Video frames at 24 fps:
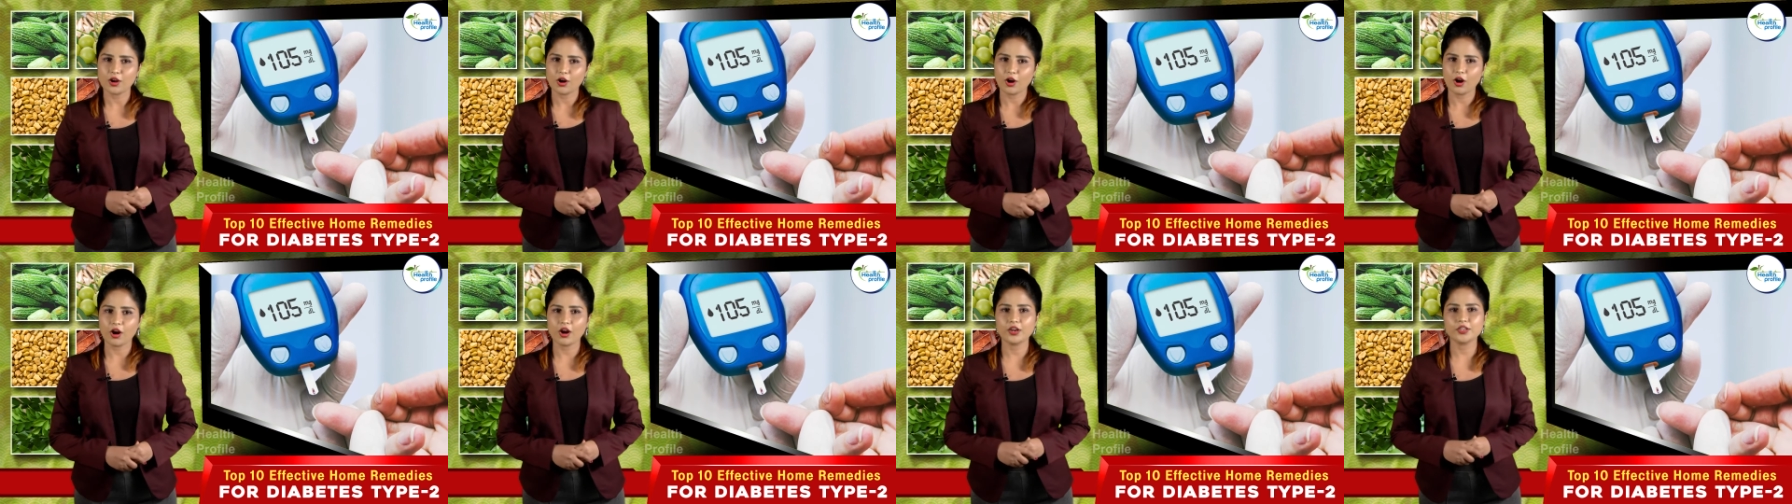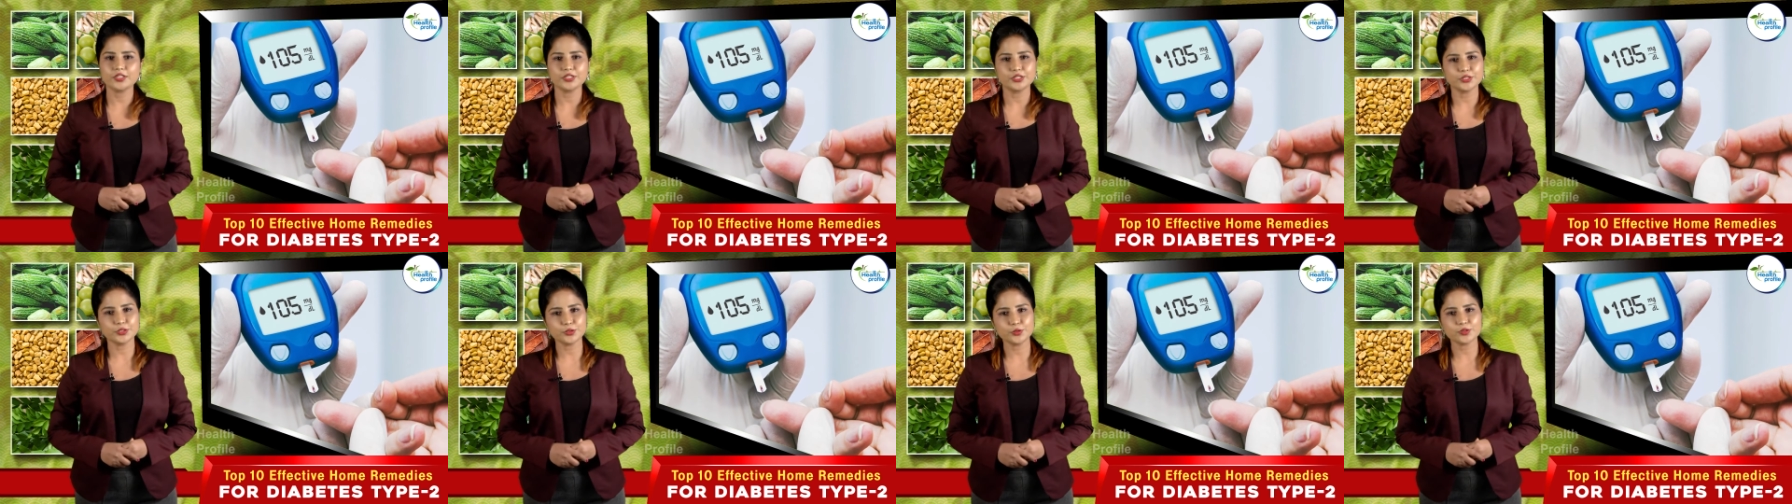or
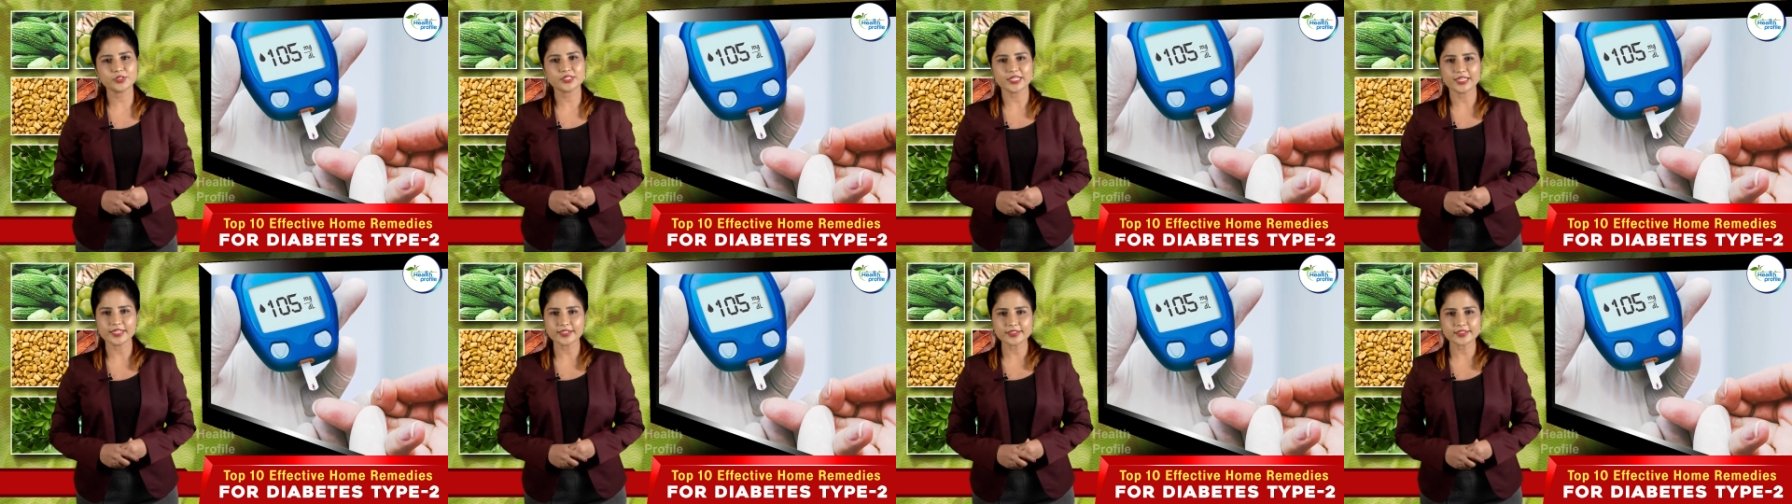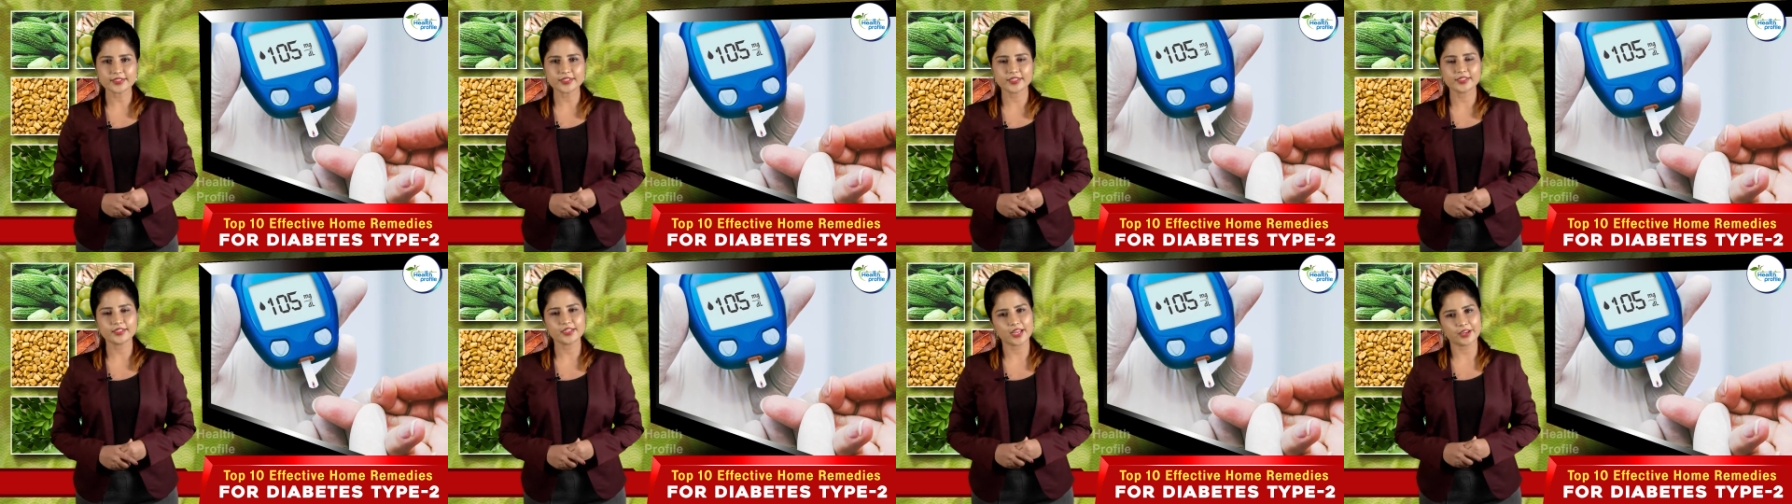use
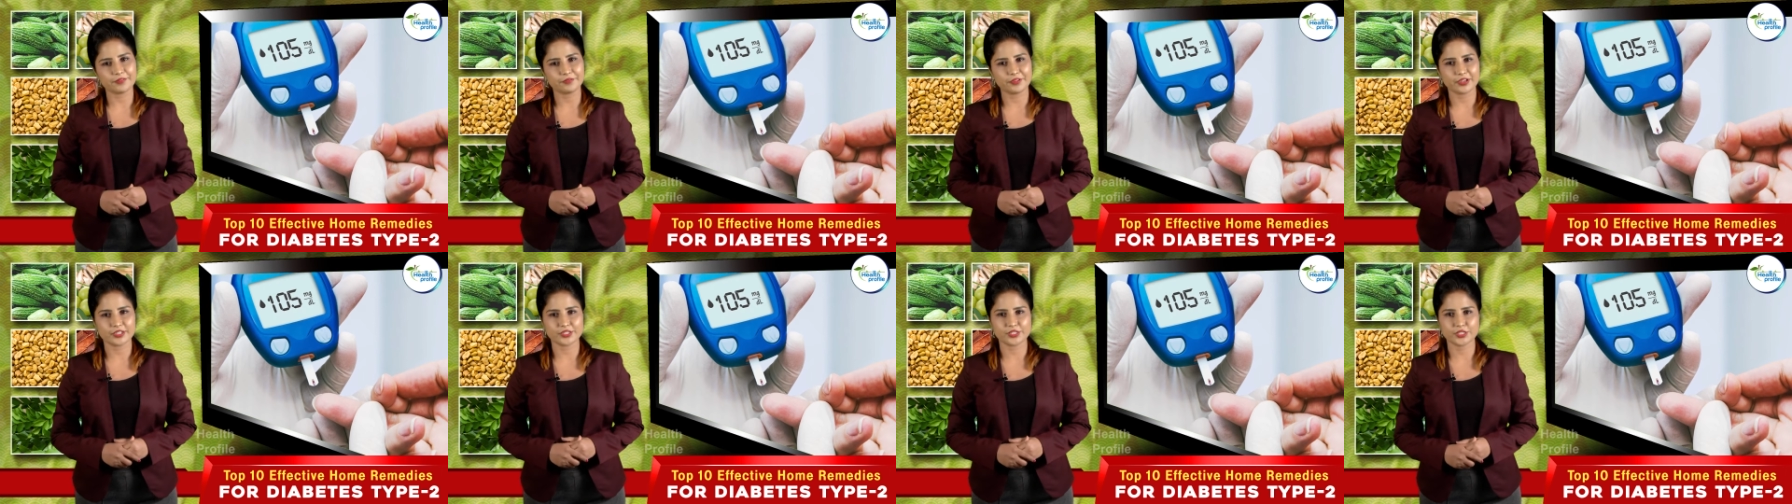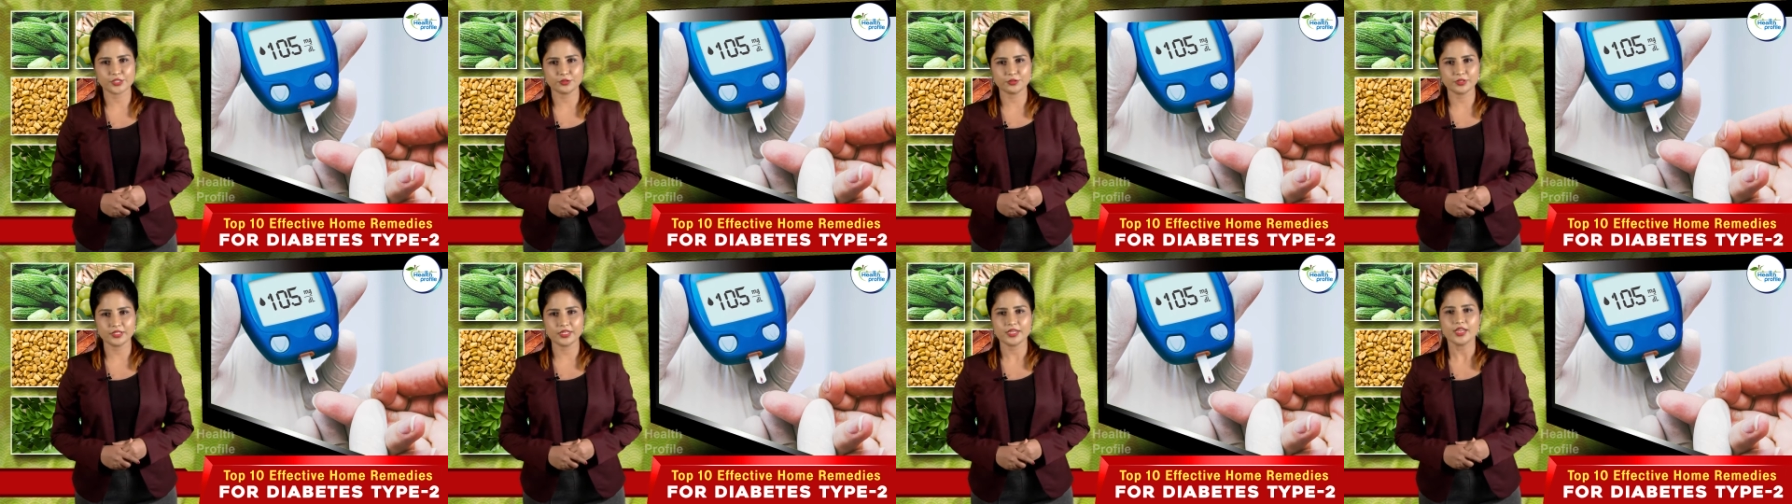insulin
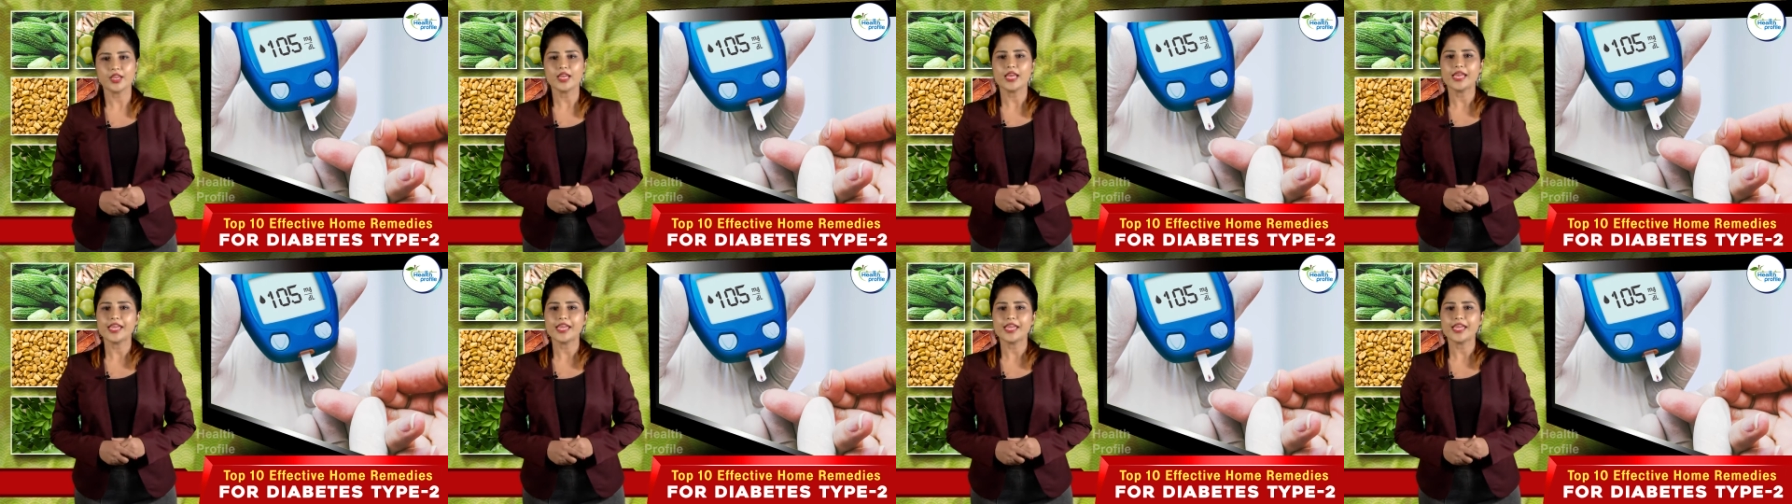effectively.